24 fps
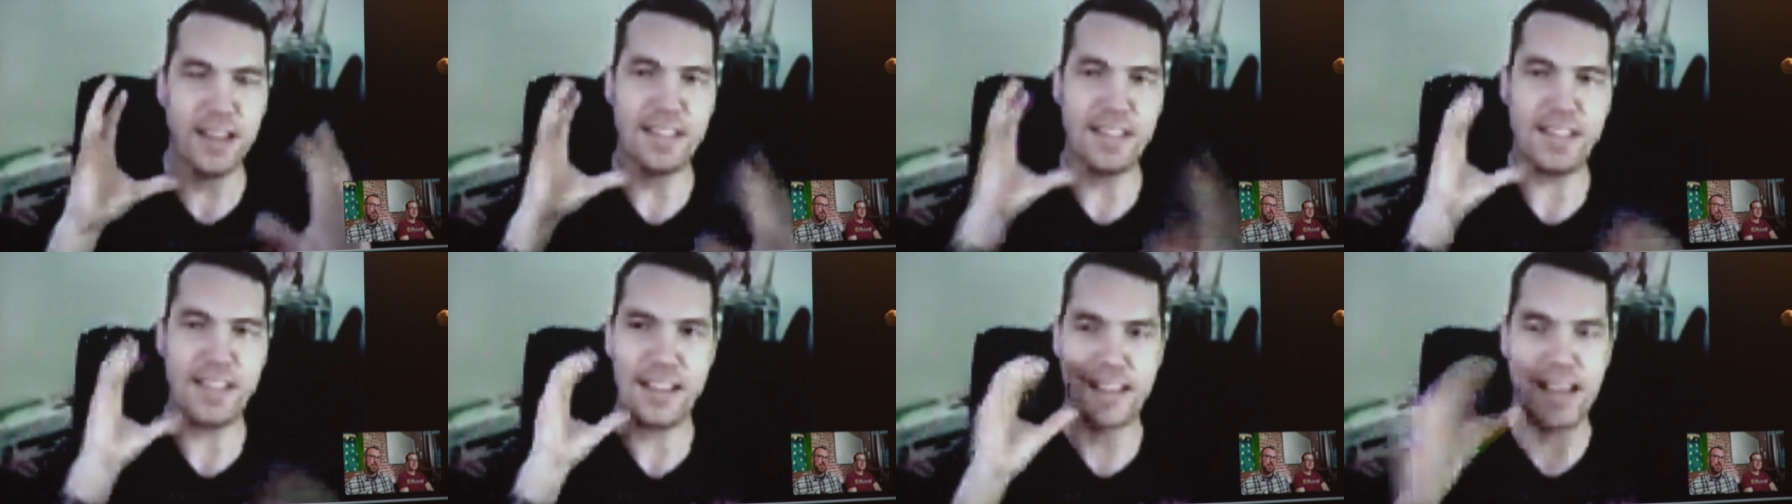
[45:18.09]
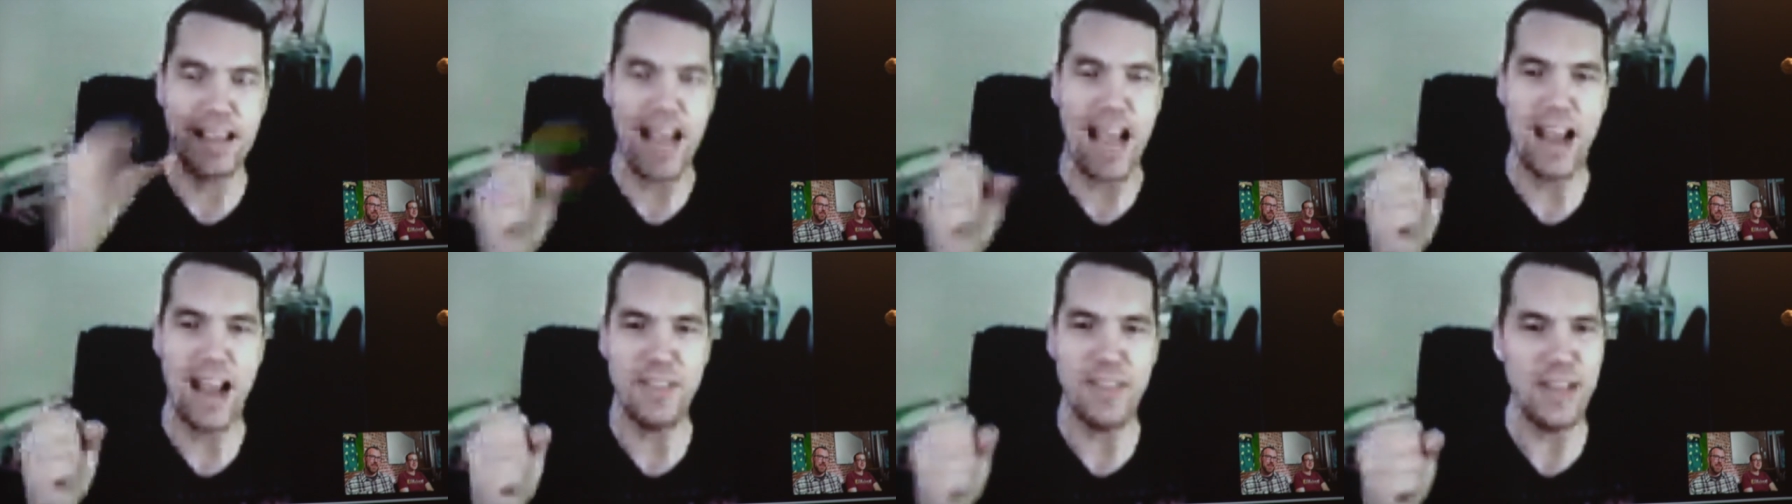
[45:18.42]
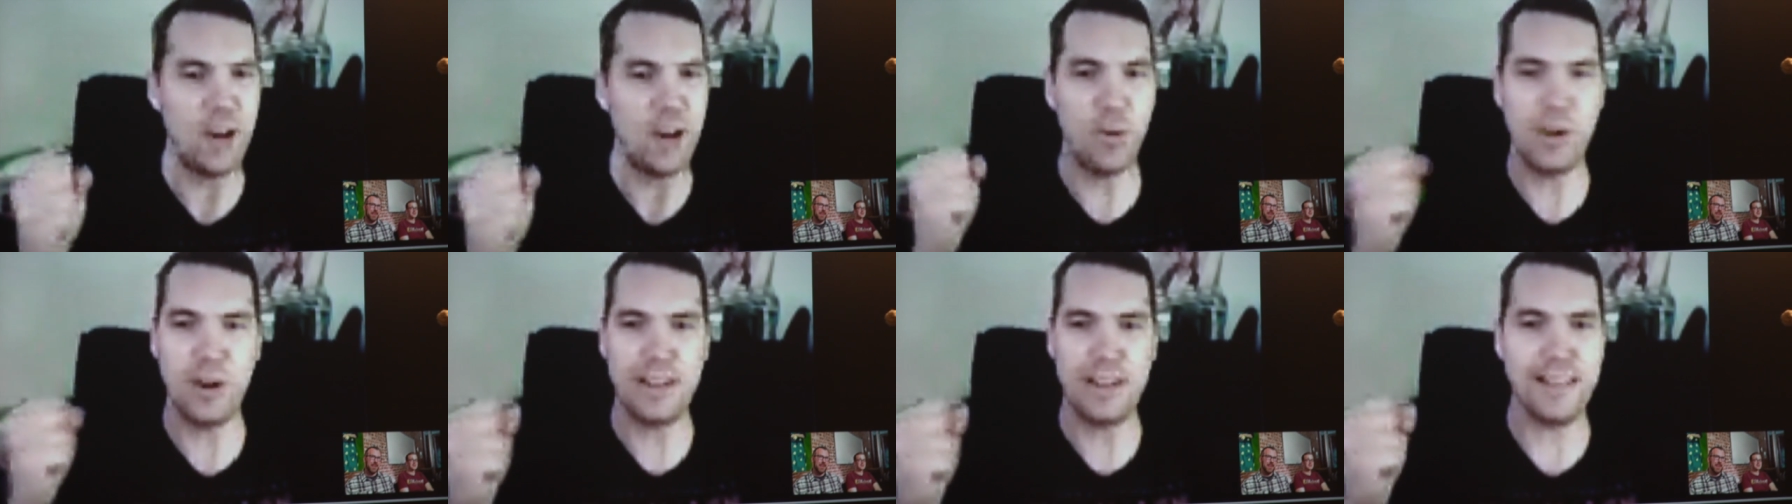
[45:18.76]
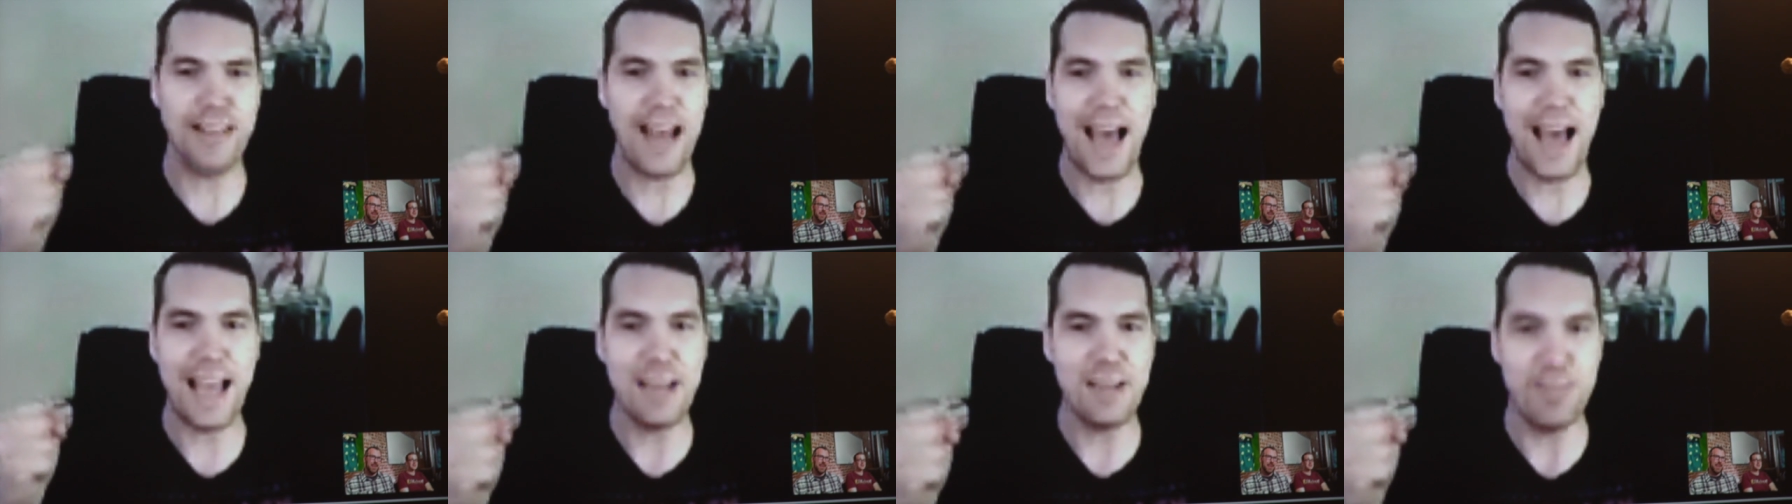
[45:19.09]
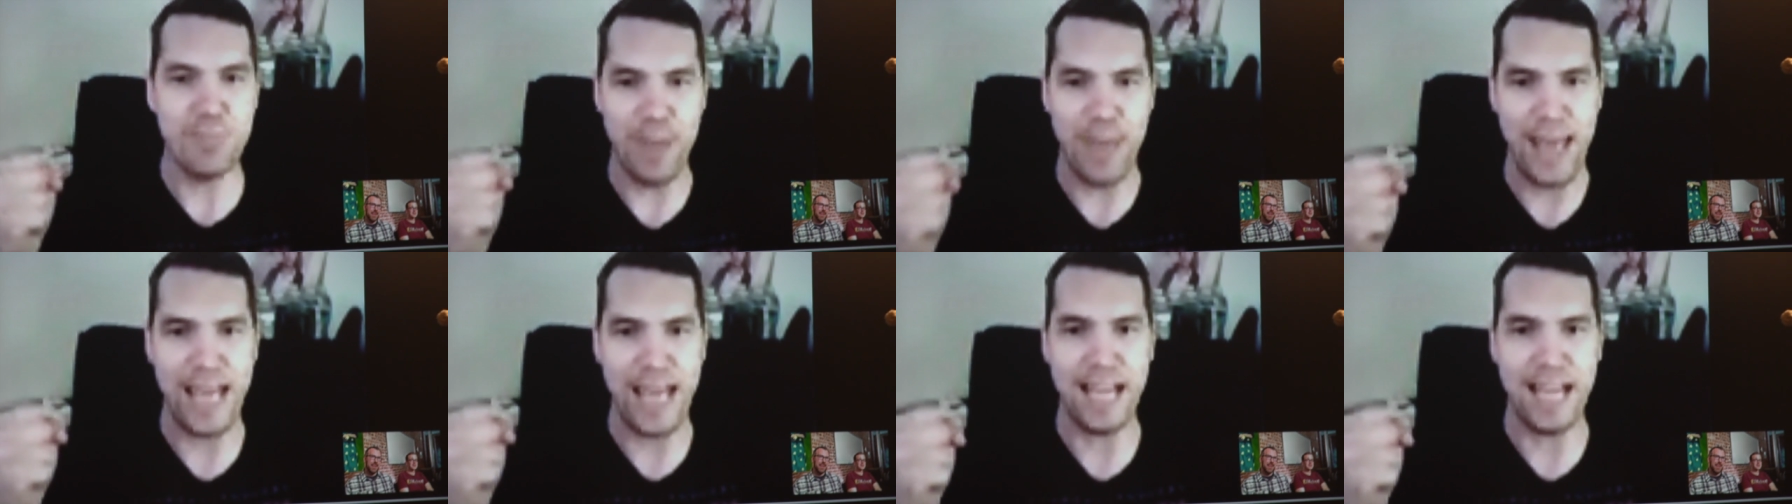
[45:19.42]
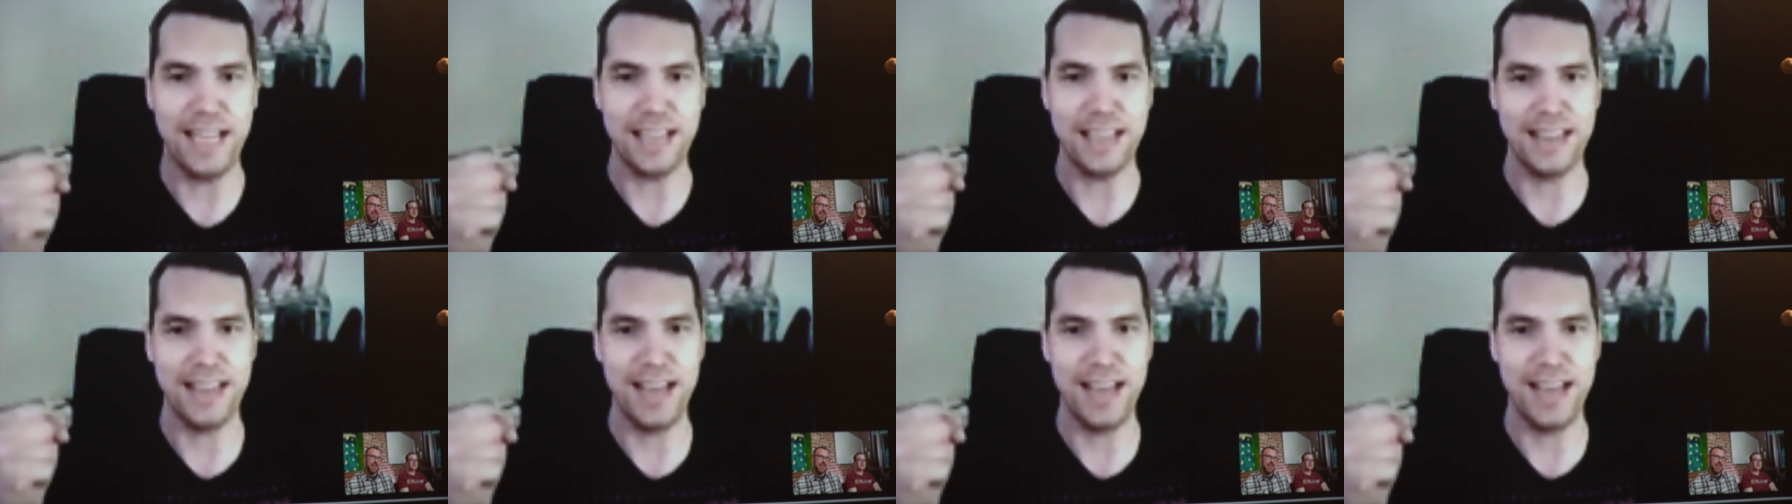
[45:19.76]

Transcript: desire. They don't want to die in bed.